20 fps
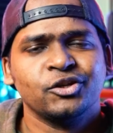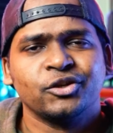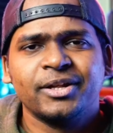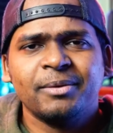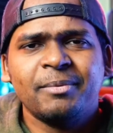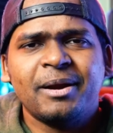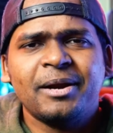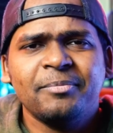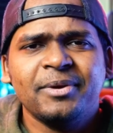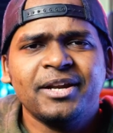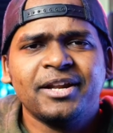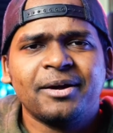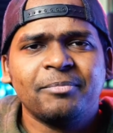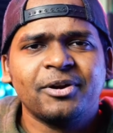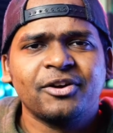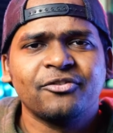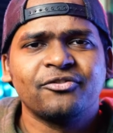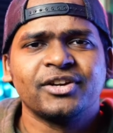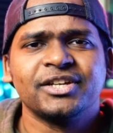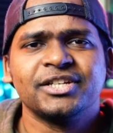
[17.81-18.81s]
So there might be
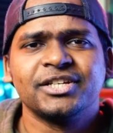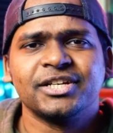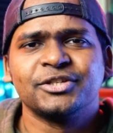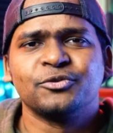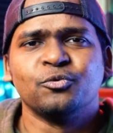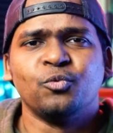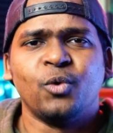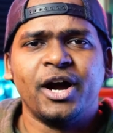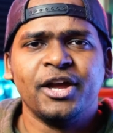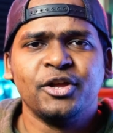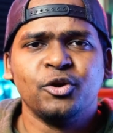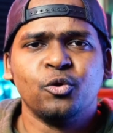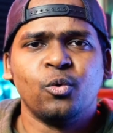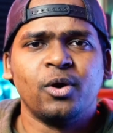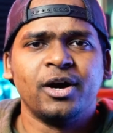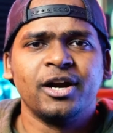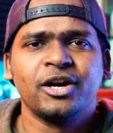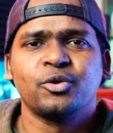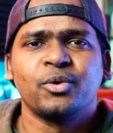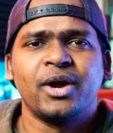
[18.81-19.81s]
number of reasons why you
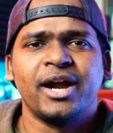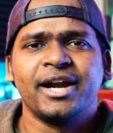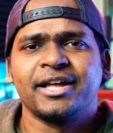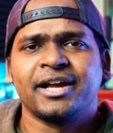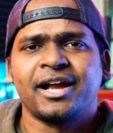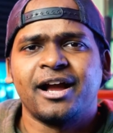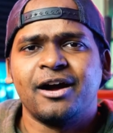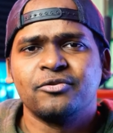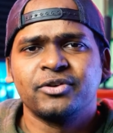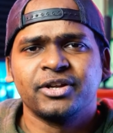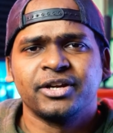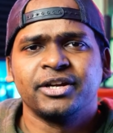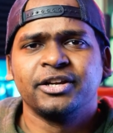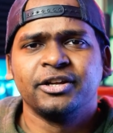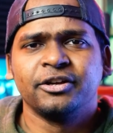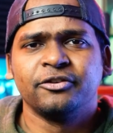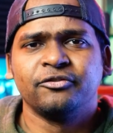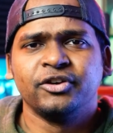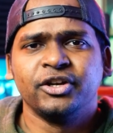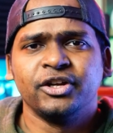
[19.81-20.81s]
want to add a counter in
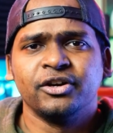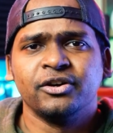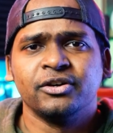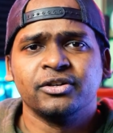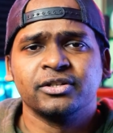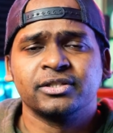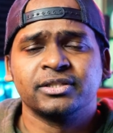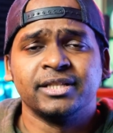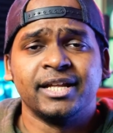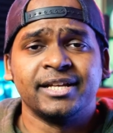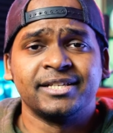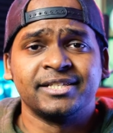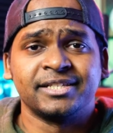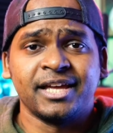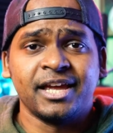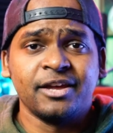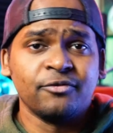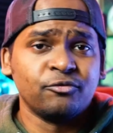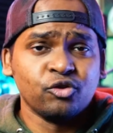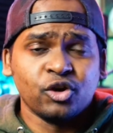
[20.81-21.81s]
your videos. Let's
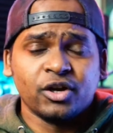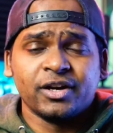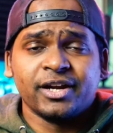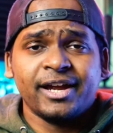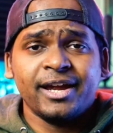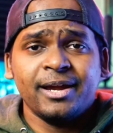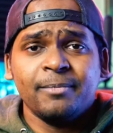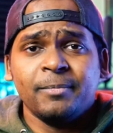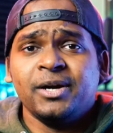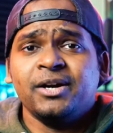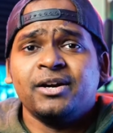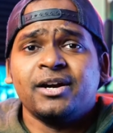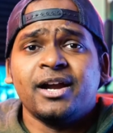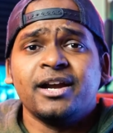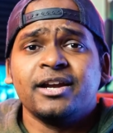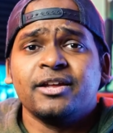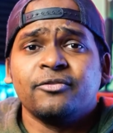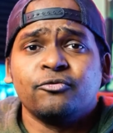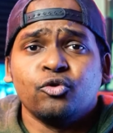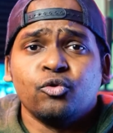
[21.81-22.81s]
say if you are a gamer
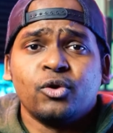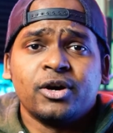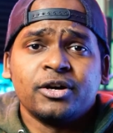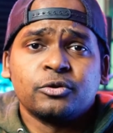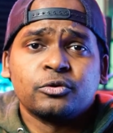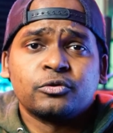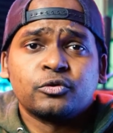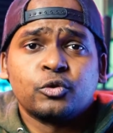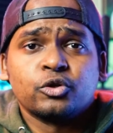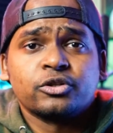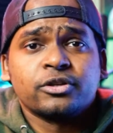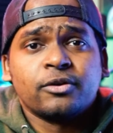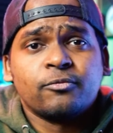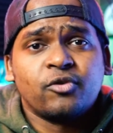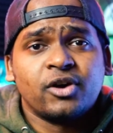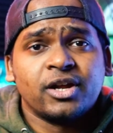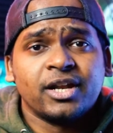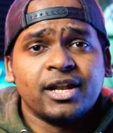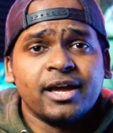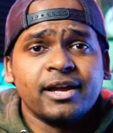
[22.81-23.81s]
and if you want to show
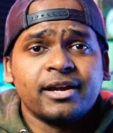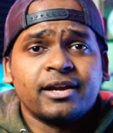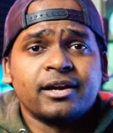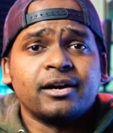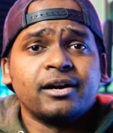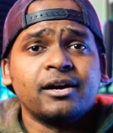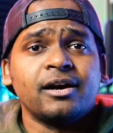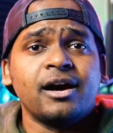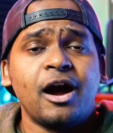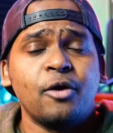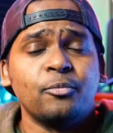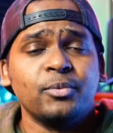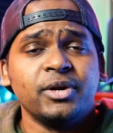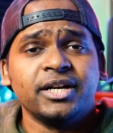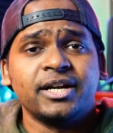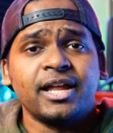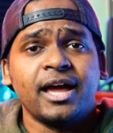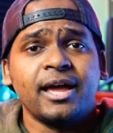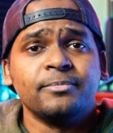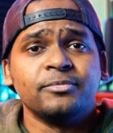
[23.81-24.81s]
someone like uh, how many
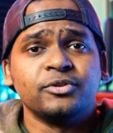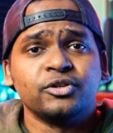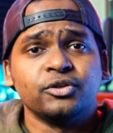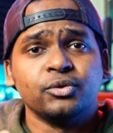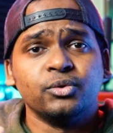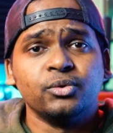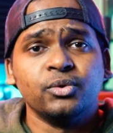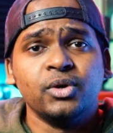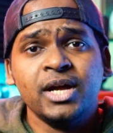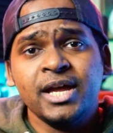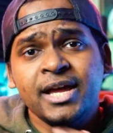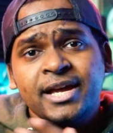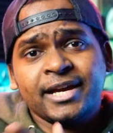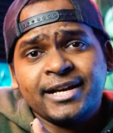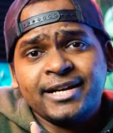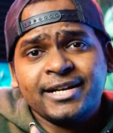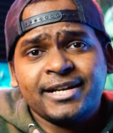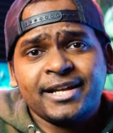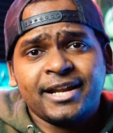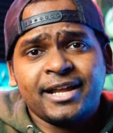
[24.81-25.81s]
times you
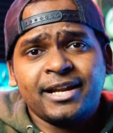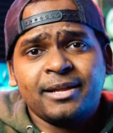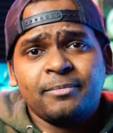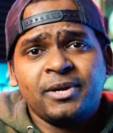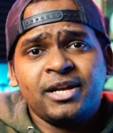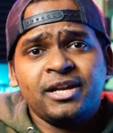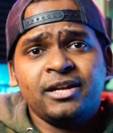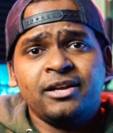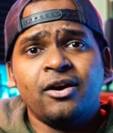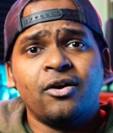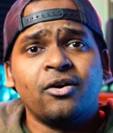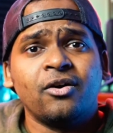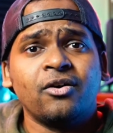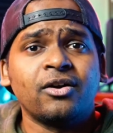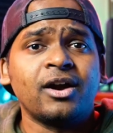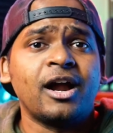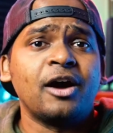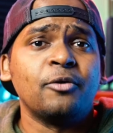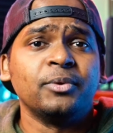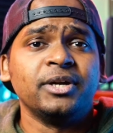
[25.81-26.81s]
killed an enemy
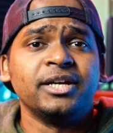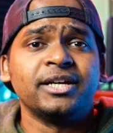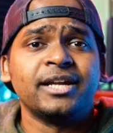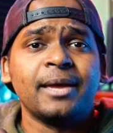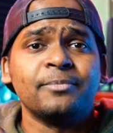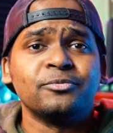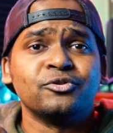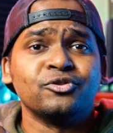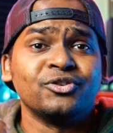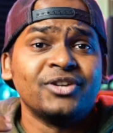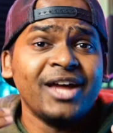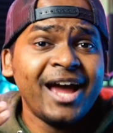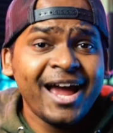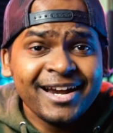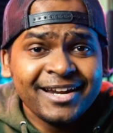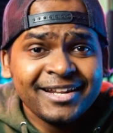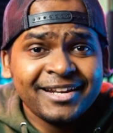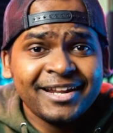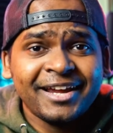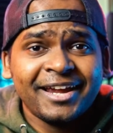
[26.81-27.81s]
or how many times you
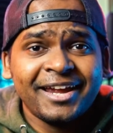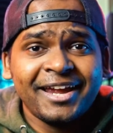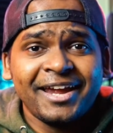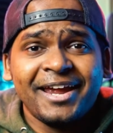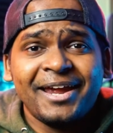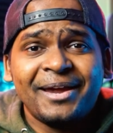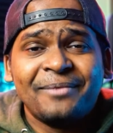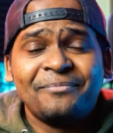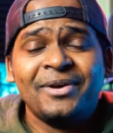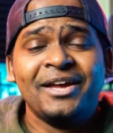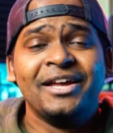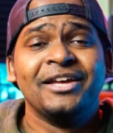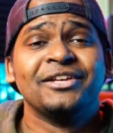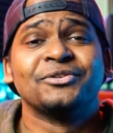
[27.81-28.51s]
died in a game.